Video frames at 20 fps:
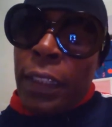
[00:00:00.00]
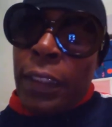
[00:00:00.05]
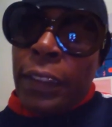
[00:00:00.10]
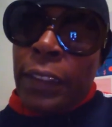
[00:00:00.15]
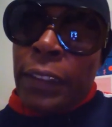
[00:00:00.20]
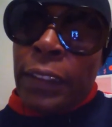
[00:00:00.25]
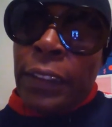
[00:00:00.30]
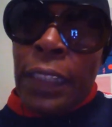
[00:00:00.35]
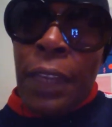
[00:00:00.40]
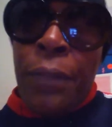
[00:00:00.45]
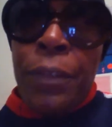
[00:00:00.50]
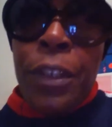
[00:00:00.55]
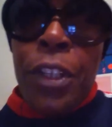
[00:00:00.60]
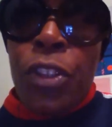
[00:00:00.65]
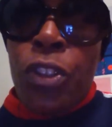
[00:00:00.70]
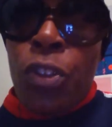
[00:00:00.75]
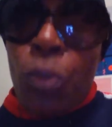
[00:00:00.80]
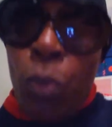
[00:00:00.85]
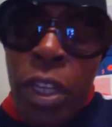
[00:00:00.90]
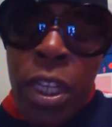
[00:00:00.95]

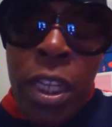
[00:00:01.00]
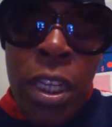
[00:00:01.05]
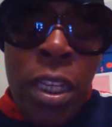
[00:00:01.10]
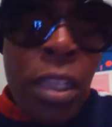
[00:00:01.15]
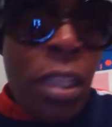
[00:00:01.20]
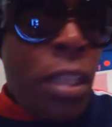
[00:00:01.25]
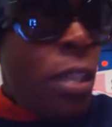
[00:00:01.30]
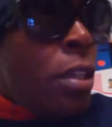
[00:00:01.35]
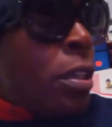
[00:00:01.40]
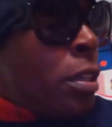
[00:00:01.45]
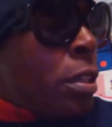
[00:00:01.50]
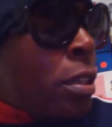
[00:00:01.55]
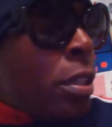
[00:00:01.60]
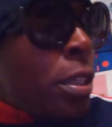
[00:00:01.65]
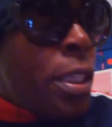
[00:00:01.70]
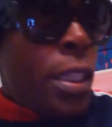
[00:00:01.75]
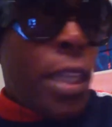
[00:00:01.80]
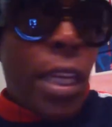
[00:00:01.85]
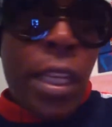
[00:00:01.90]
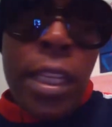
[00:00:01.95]
73.
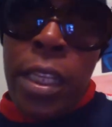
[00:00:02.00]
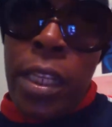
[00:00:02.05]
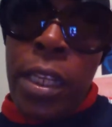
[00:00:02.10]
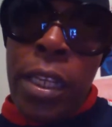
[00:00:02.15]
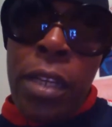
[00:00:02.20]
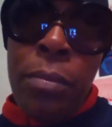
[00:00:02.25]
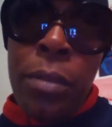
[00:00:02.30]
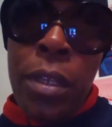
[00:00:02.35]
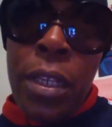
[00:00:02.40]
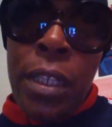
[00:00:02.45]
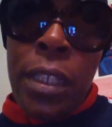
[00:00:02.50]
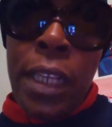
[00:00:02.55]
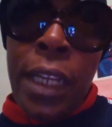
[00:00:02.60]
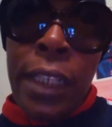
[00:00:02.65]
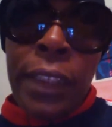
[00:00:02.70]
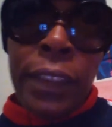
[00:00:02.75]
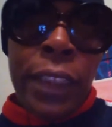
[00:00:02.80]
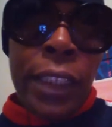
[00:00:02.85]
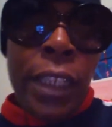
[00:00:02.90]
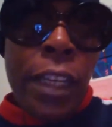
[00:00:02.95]
They didn't hear me in
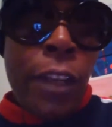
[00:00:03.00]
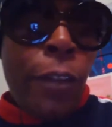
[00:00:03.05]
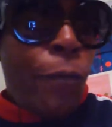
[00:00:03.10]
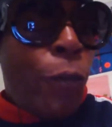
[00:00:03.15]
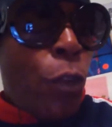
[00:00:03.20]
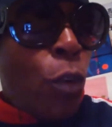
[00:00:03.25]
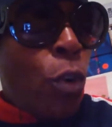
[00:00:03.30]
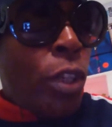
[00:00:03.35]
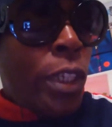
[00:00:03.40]
1984,